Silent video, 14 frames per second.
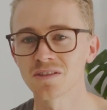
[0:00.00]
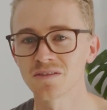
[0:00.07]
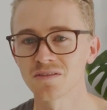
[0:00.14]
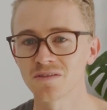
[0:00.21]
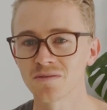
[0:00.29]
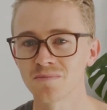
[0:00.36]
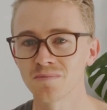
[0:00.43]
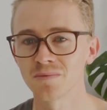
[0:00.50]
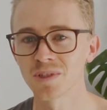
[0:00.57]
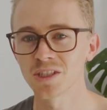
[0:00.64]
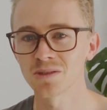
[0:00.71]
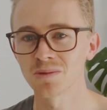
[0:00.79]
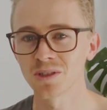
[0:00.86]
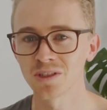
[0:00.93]
of
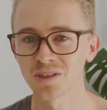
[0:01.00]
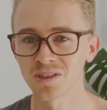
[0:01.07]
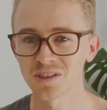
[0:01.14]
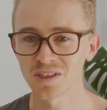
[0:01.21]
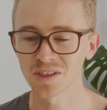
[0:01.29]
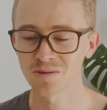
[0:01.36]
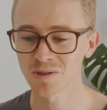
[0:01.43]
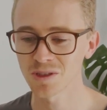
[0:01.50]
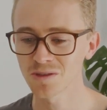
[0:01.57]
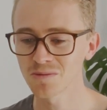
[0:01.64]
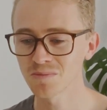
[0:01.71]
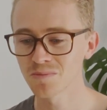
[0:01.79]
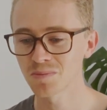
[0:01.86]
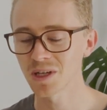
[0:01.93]
measurement units as well,